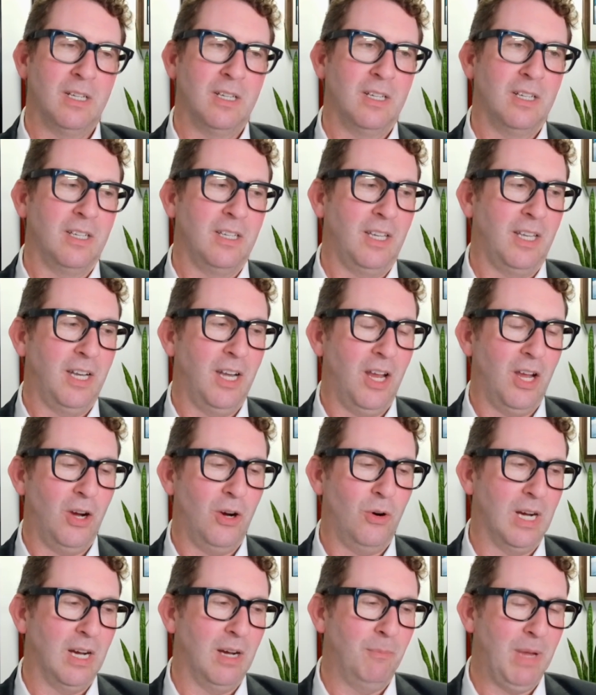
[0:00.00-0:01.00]

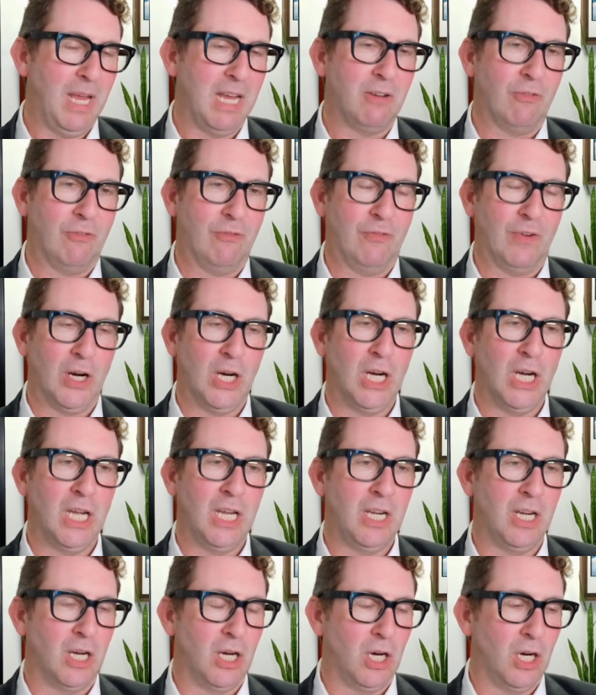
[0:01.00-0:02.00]
make
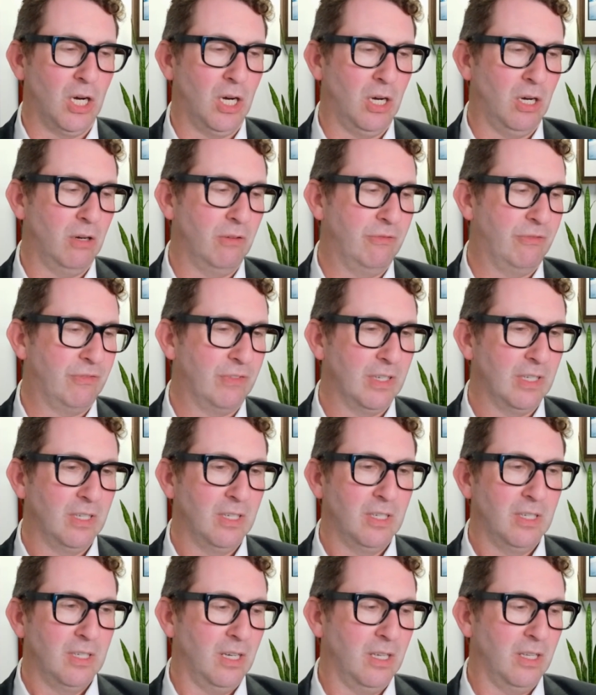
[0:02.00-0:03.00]
fun of
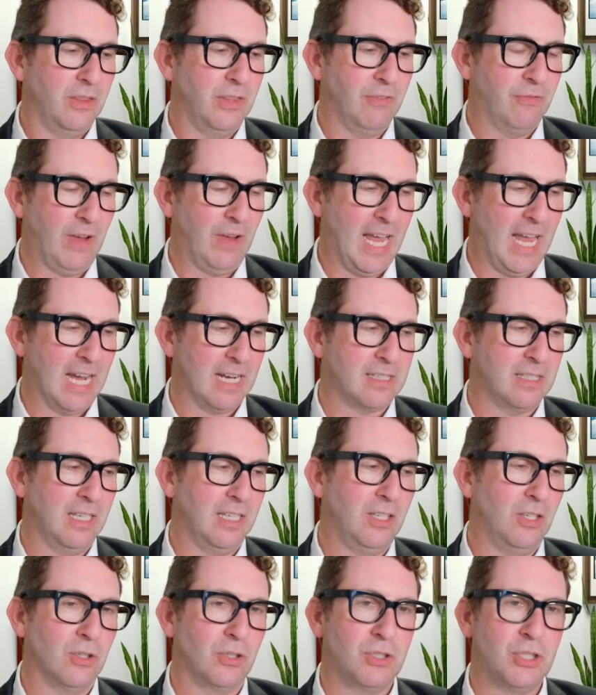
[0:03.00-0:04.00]
the fact that
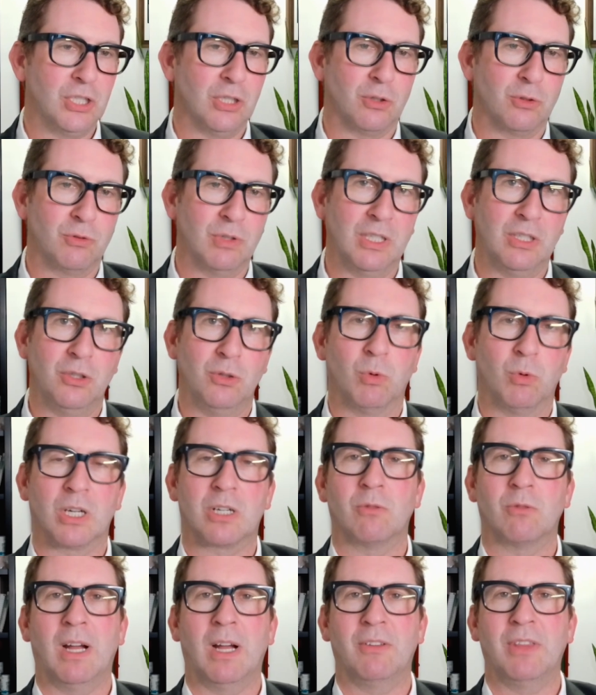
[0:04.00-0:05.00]
your children do
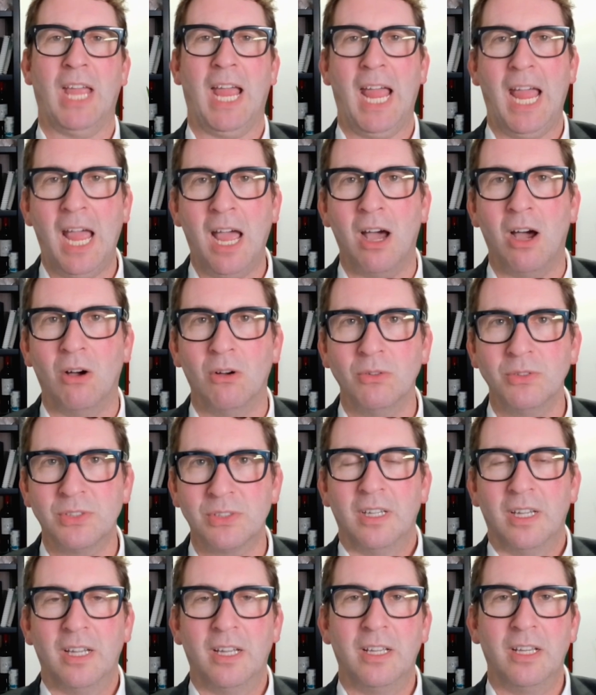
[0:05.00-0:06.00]
work around the
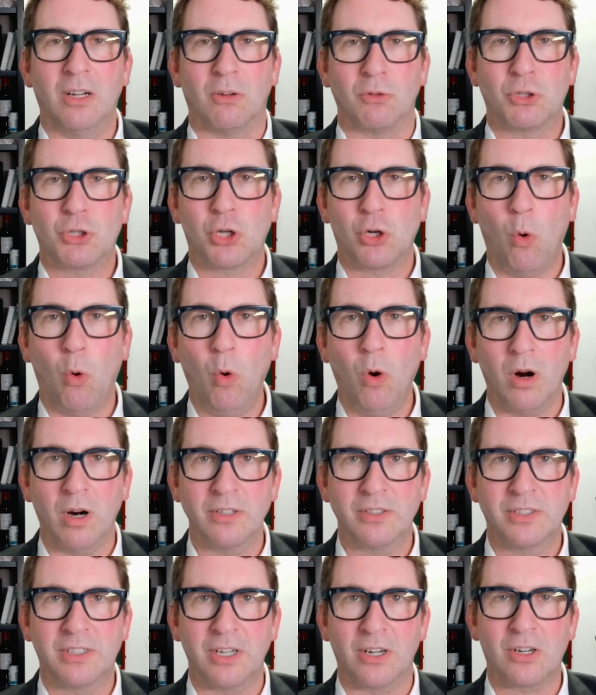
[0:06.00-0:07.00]
house,
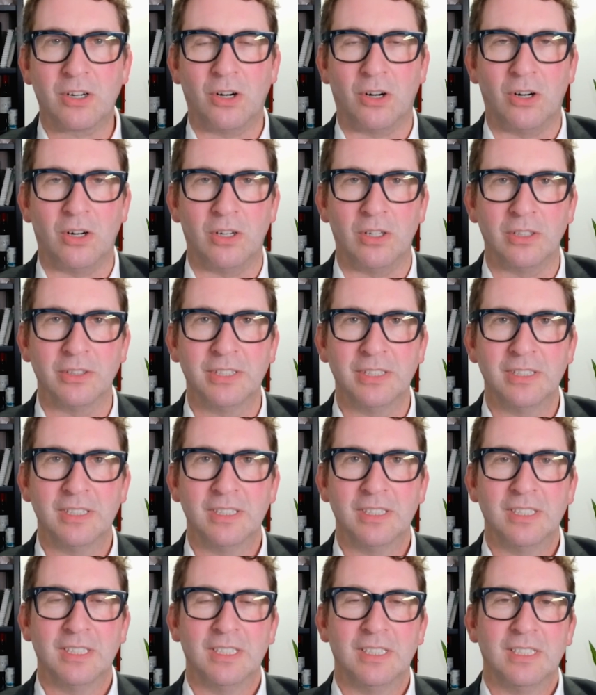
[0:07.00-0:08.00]
chores they're called.
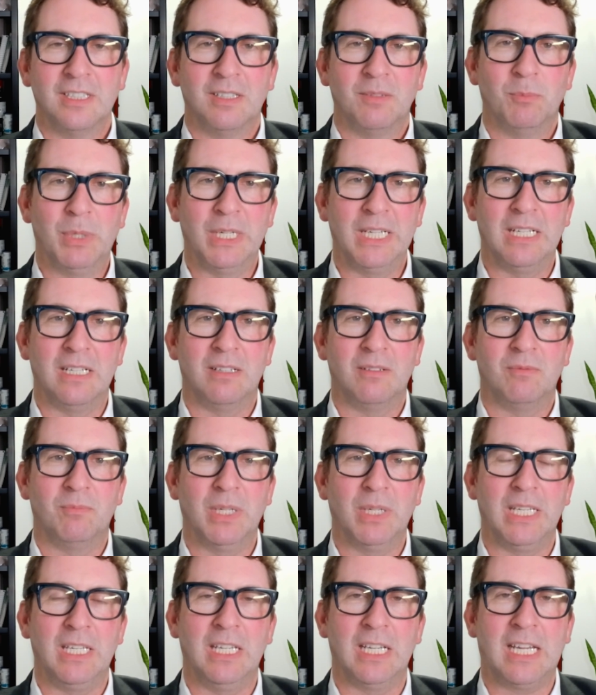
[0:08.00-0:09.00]
But
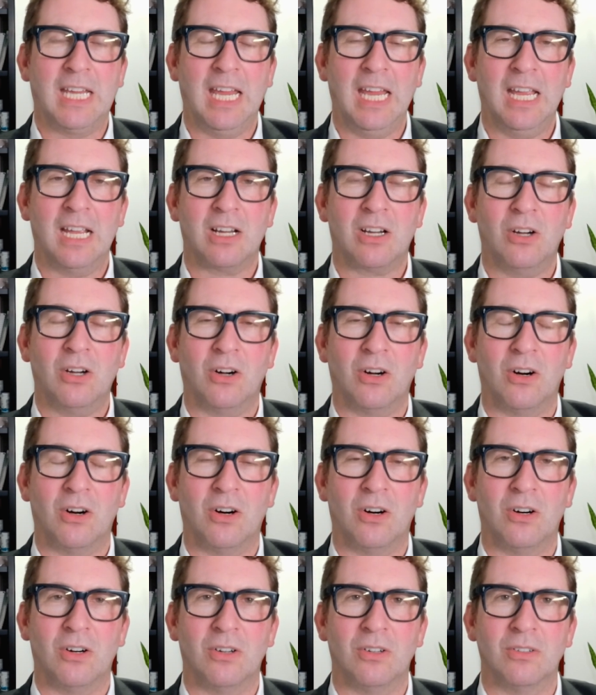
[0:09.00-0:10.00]
you can't
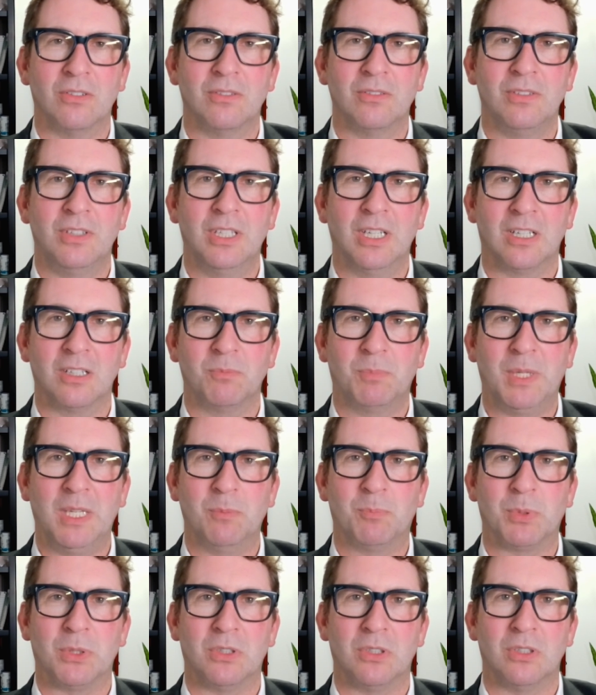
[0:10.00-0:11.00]
call young
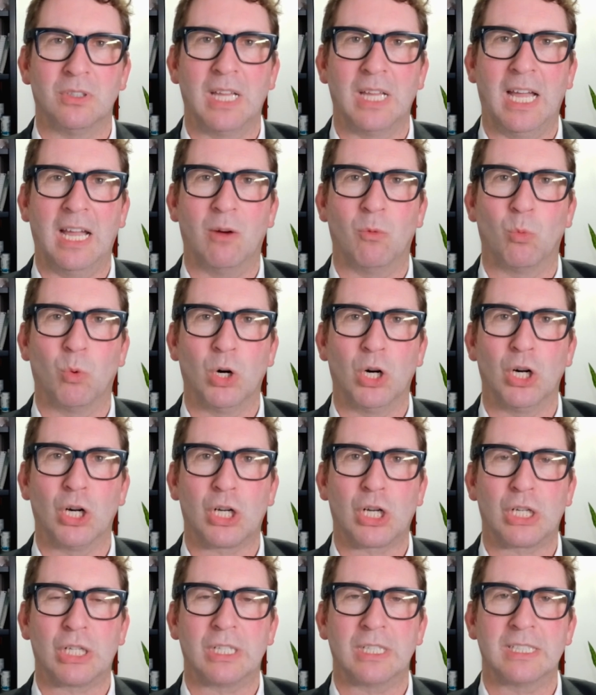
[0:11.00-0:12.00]
people at
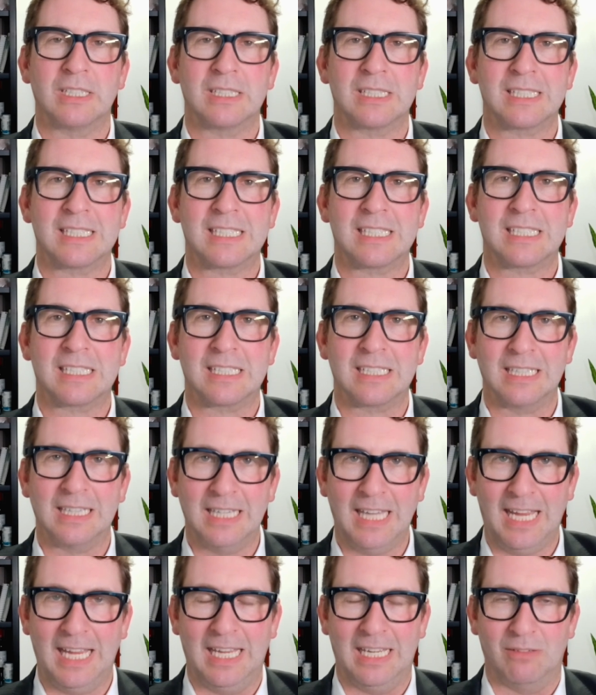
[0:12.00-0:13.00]
work
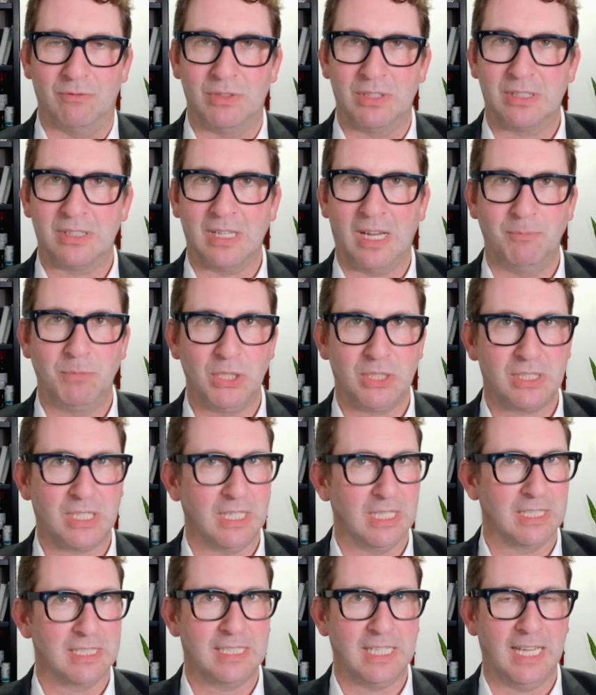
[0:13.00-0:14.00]
slaves. I'm just
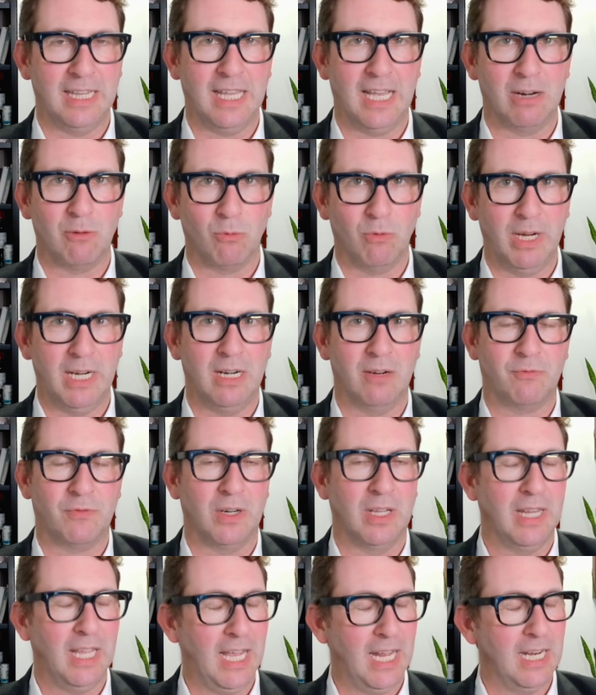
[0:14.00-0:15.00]
going to say that right up
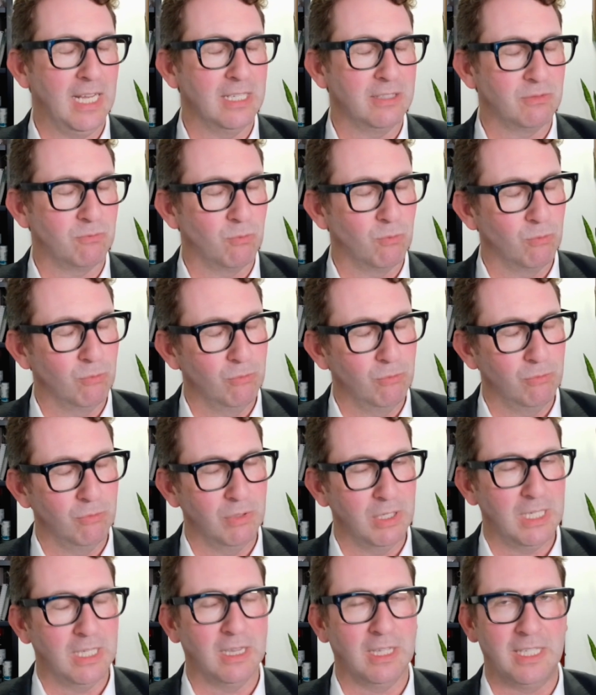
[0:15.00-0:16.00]
front. That is
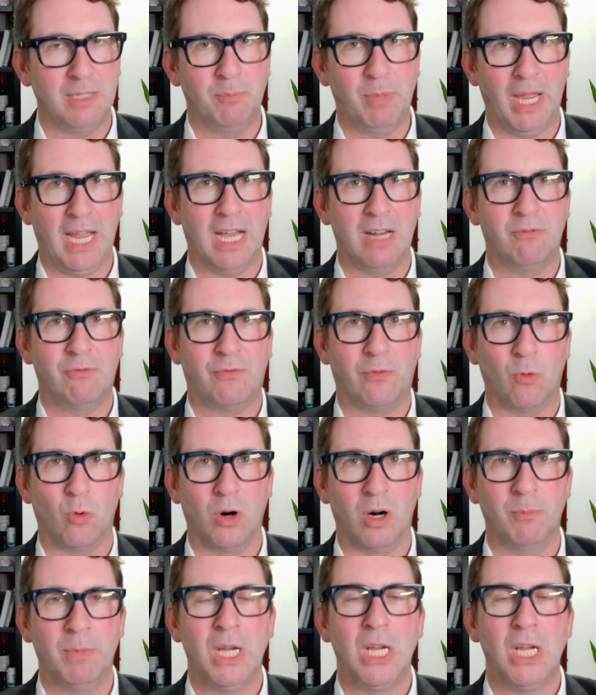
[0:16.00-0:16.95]
really bad form.